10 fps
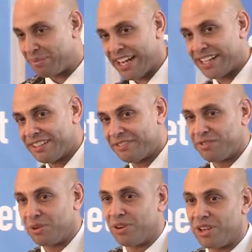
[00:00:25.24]
planner
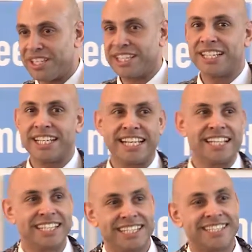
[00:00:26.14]
for
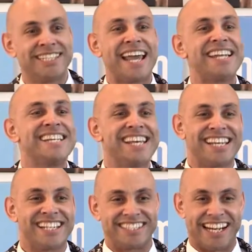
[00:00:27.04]
10
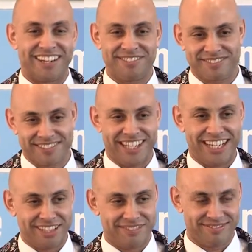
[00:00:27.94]
years now. I
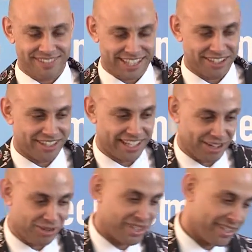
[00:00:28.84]
know, I don't look that
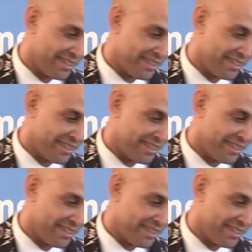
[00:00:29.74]
old.